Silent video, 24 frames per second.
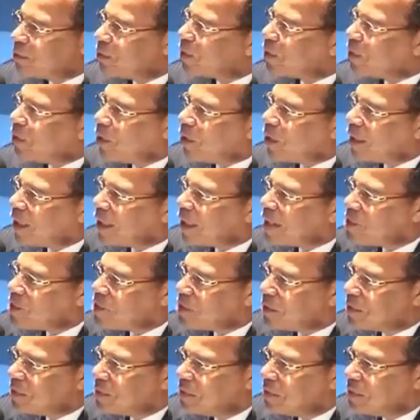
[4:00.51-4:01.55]
were
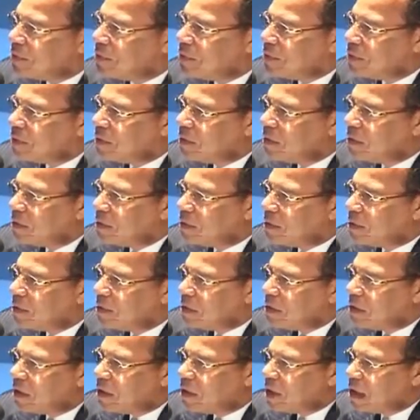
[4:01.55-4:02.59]
Caucasian.
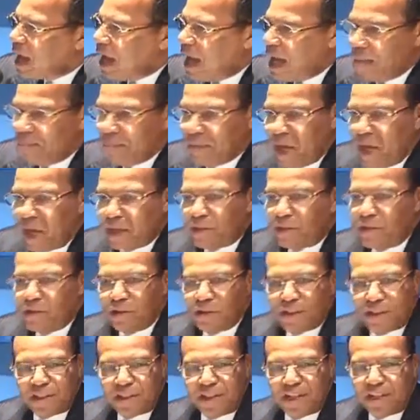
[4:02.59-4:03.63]
I'm not
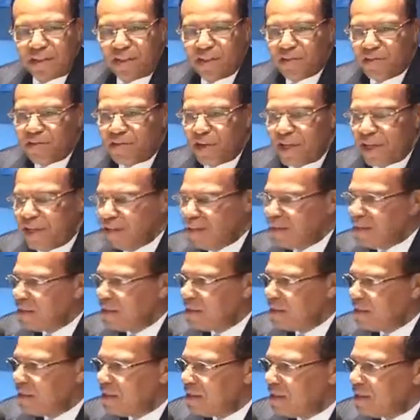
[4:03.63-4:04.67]
going to denigrate
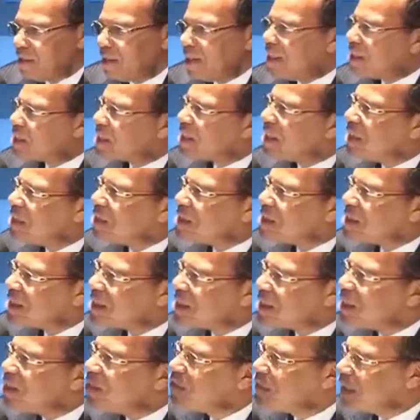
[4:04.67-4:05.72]
their
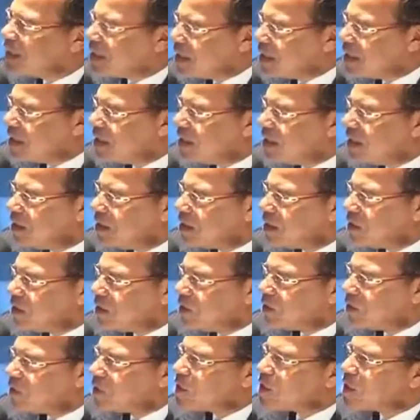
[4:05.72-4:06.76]
sensitivity
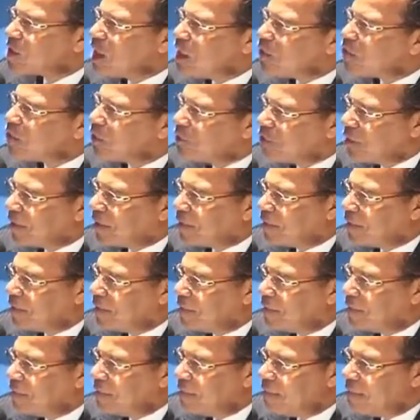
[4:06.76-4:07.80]
to suffering,
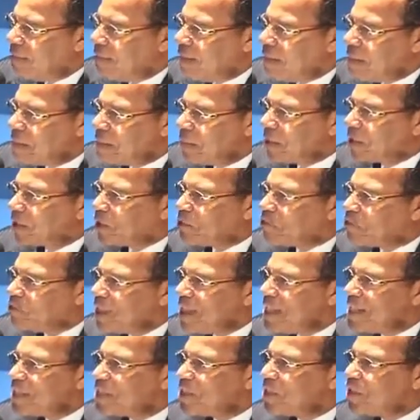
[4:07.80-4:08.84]
but the
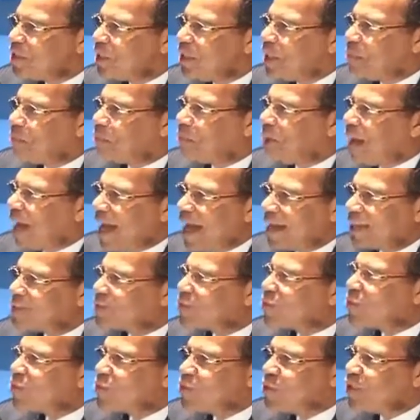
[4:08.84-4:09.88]
reason that
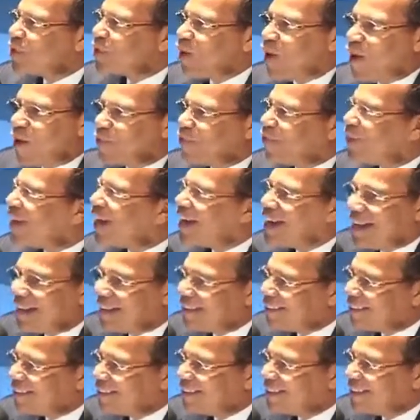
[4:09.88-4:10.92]
blacks were not
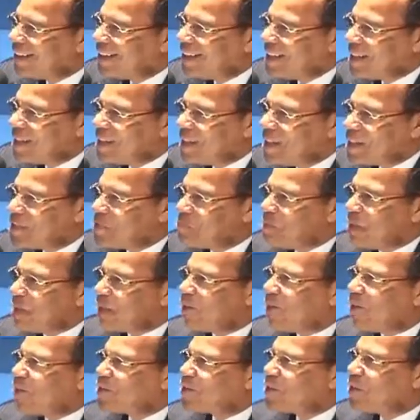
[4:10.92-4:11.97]
there is
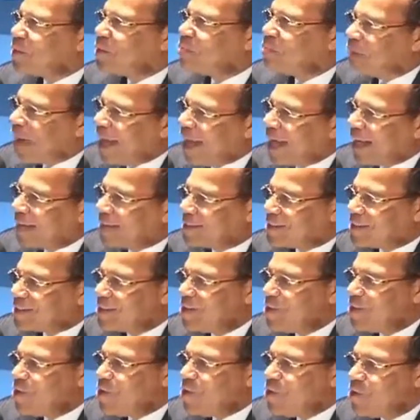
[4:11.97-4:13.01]
because the
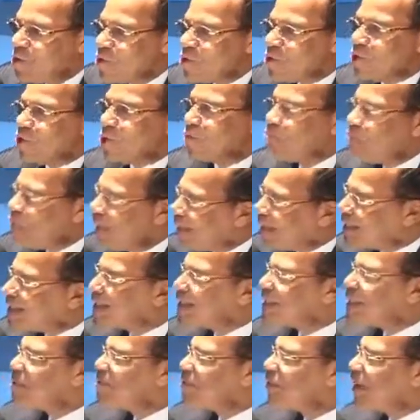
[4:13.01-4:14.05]
blacks who could make
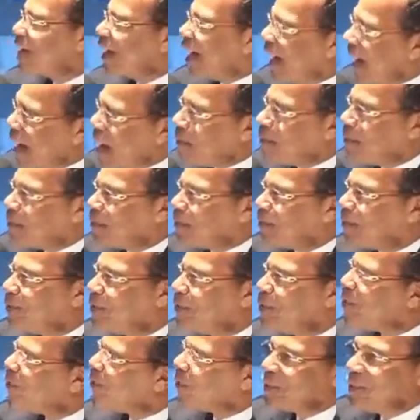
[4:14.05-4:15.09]
something happen
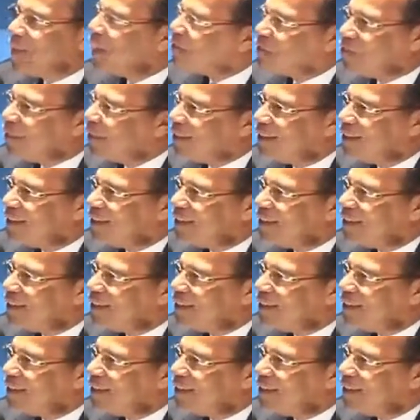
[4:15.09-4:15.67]
were never